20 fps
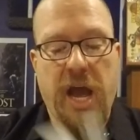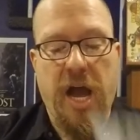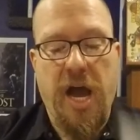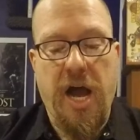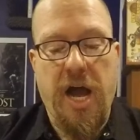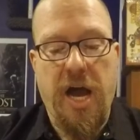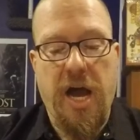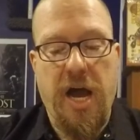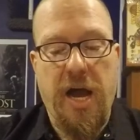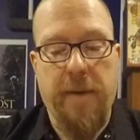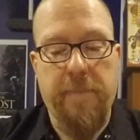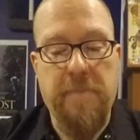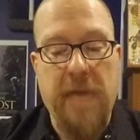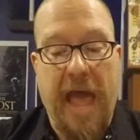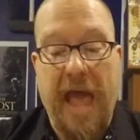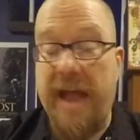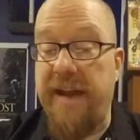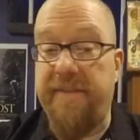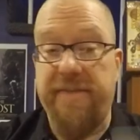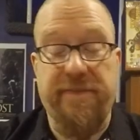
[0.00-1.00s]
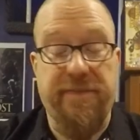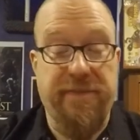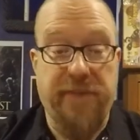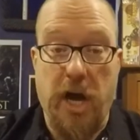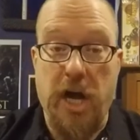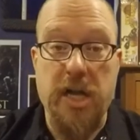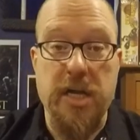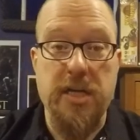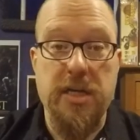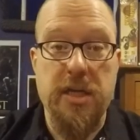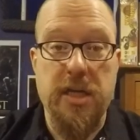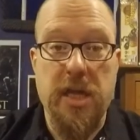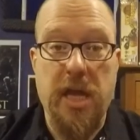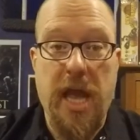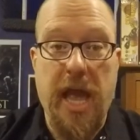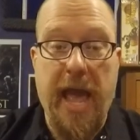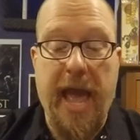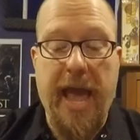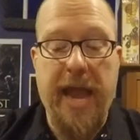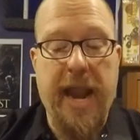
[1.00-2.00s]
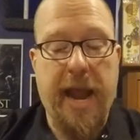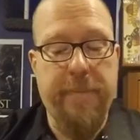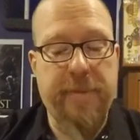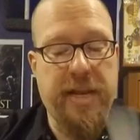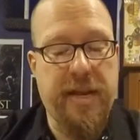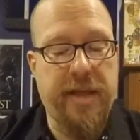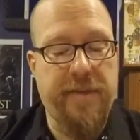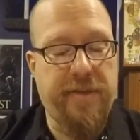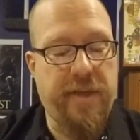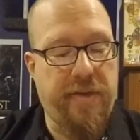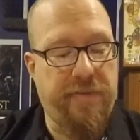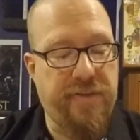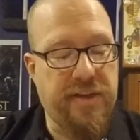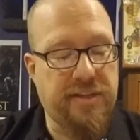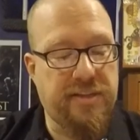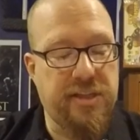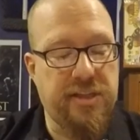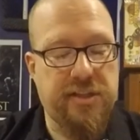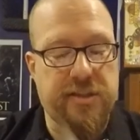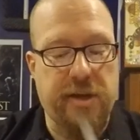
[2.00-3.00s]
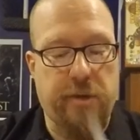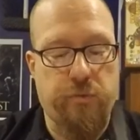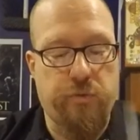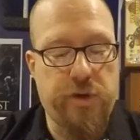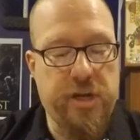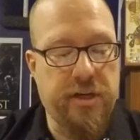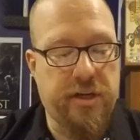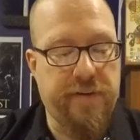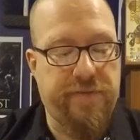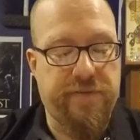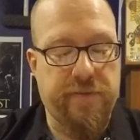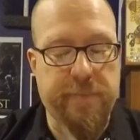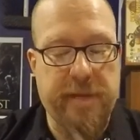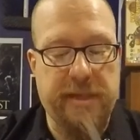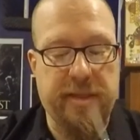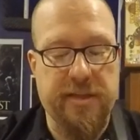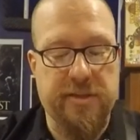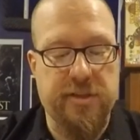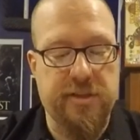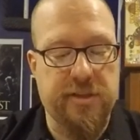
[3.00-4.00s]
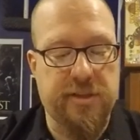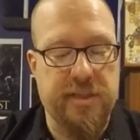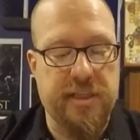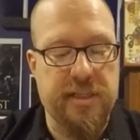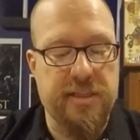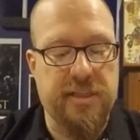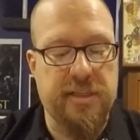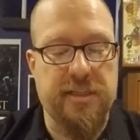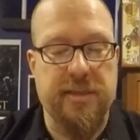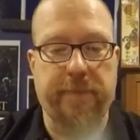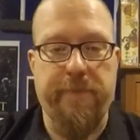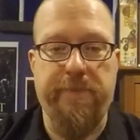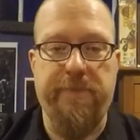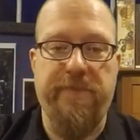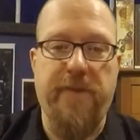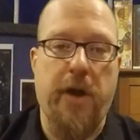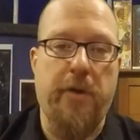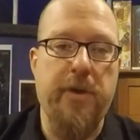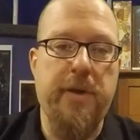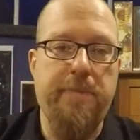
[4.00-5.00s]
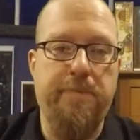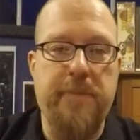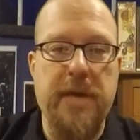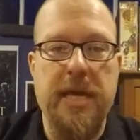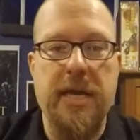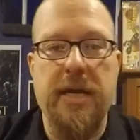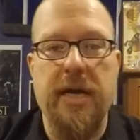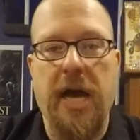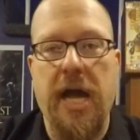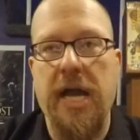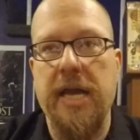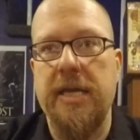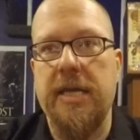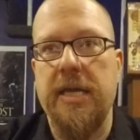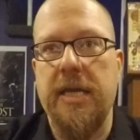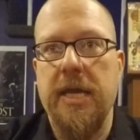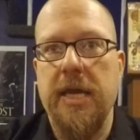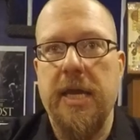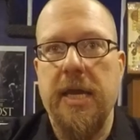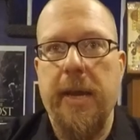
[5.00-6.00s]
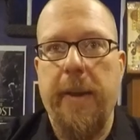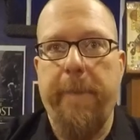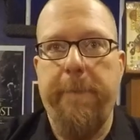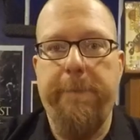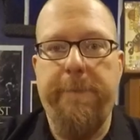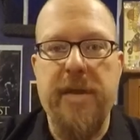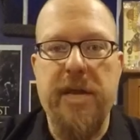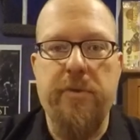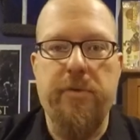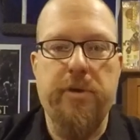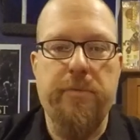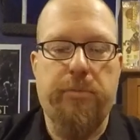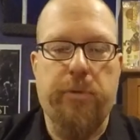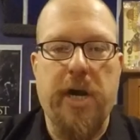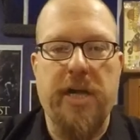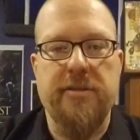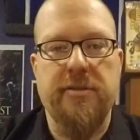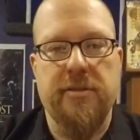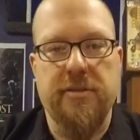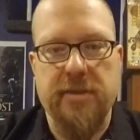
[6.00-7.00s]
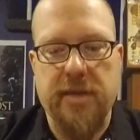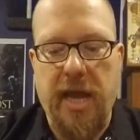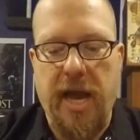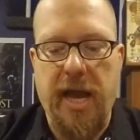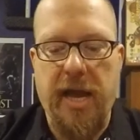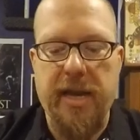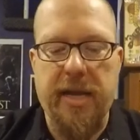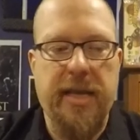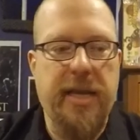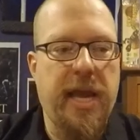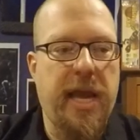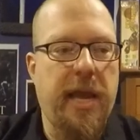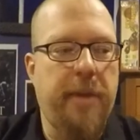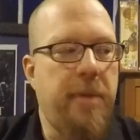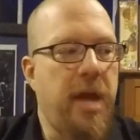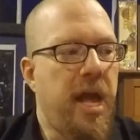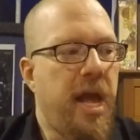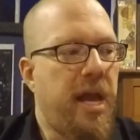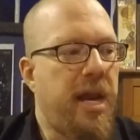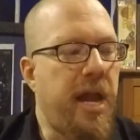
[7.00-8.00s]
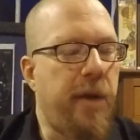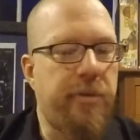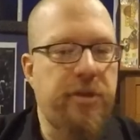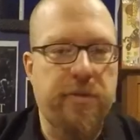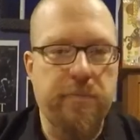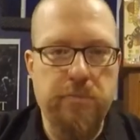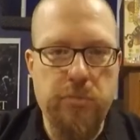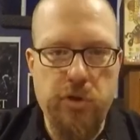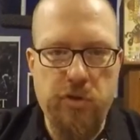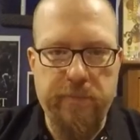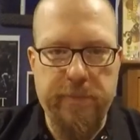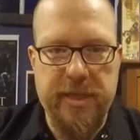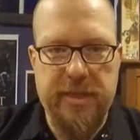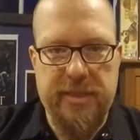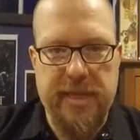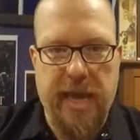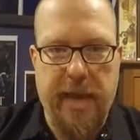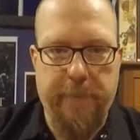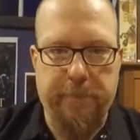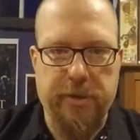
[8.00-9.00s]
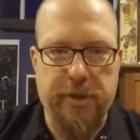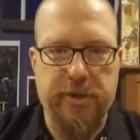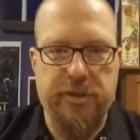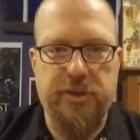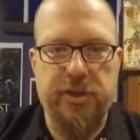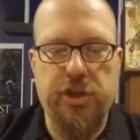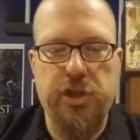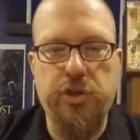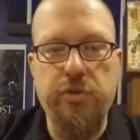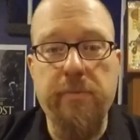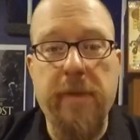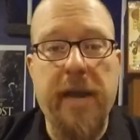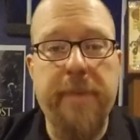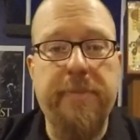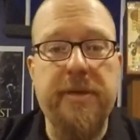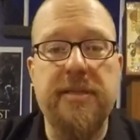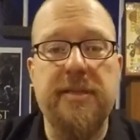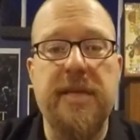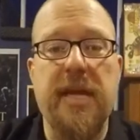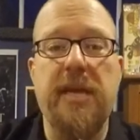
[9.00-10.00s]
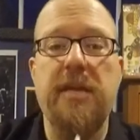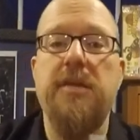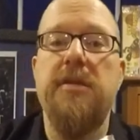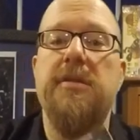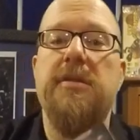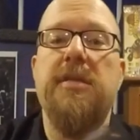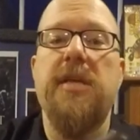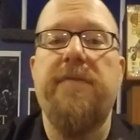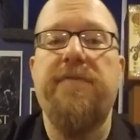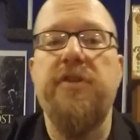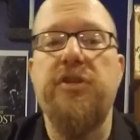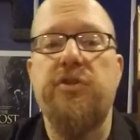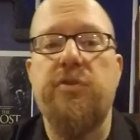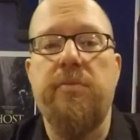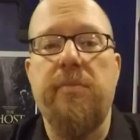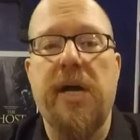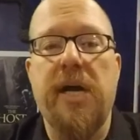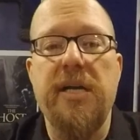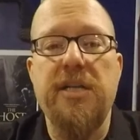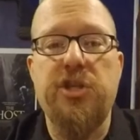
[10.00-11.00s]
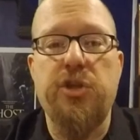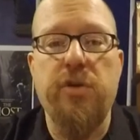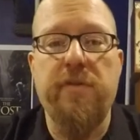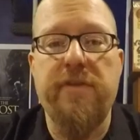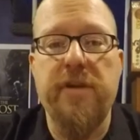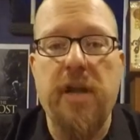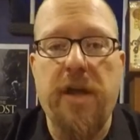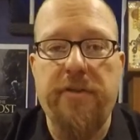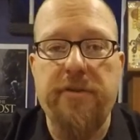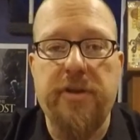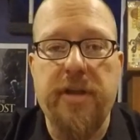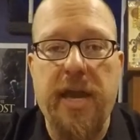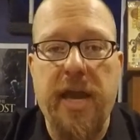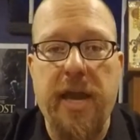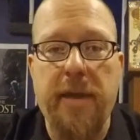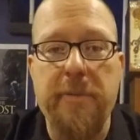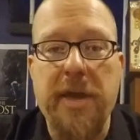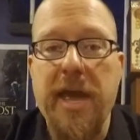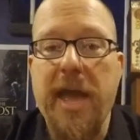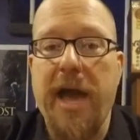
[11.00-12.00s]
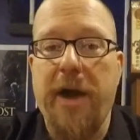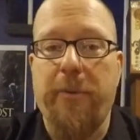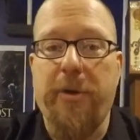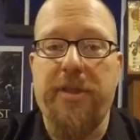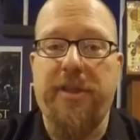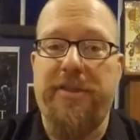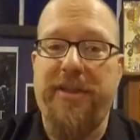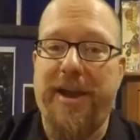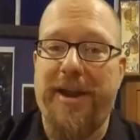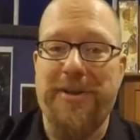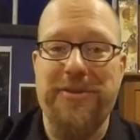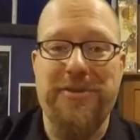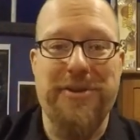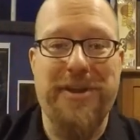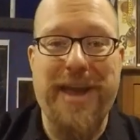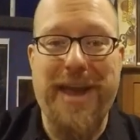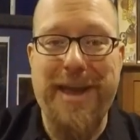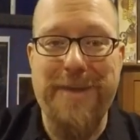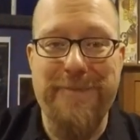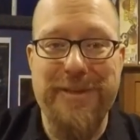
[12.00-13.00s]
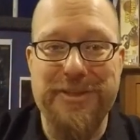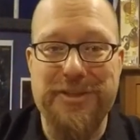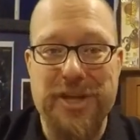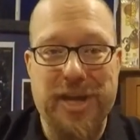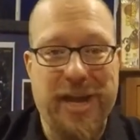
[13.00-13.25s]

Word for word: uh, and fun and I mean, th- this is really for me. This is this is a very big like beer and pretzels kind of game. Now, with the movement templates, you might be saying to yourself, this reminds you of another game. And whether that other game is